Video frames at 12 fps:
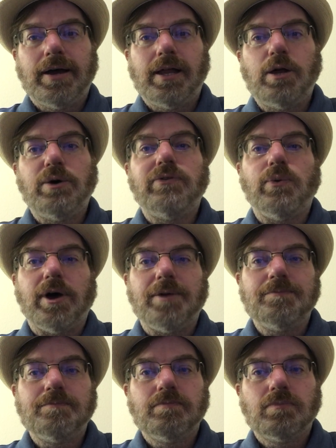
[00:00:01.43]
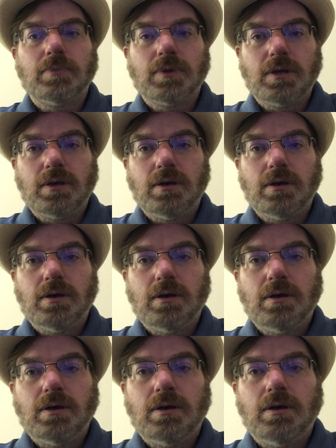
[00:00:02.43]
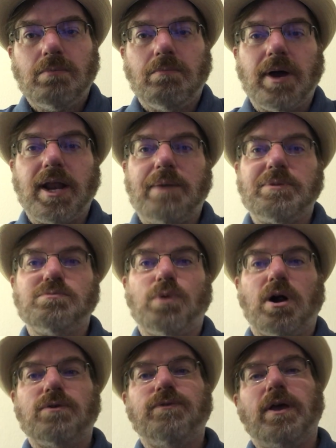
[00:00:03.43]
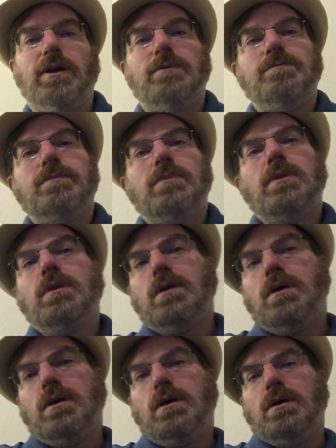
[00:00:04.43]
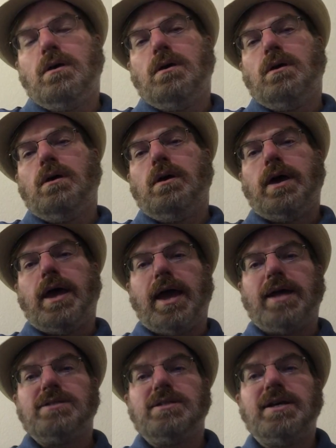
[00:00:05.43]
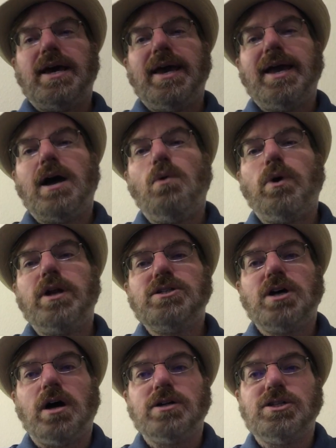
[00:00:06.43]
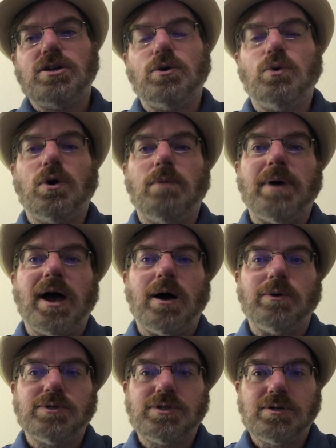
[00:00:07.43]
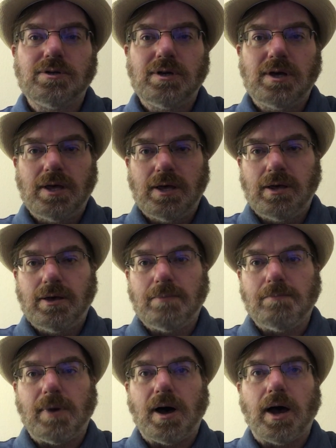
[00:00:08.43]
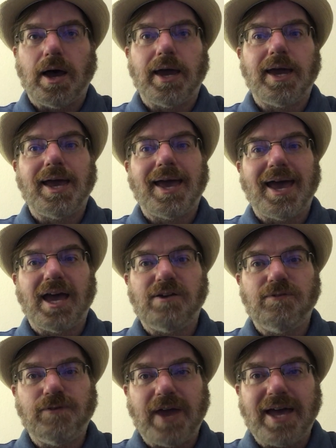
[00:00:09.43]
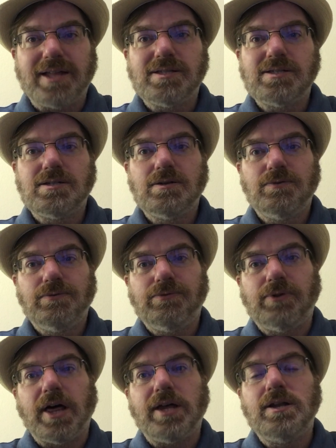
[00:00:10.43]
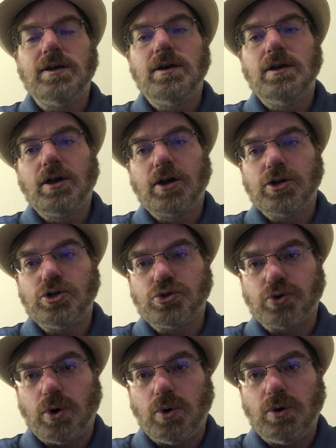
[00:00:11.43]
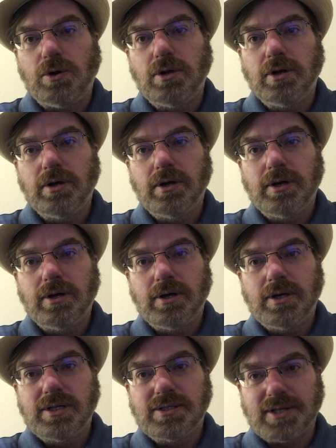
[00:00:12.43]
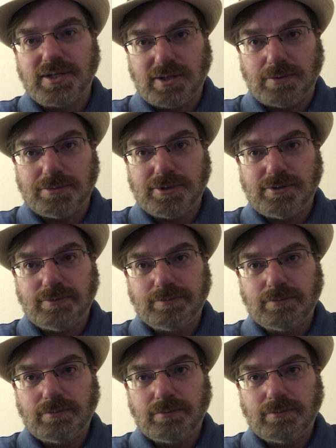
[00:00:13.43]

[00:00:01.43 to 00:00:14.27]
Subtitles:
Hello everyone, my name is Mark Fennell, and today I want to talk to you about my advanced flood control systems,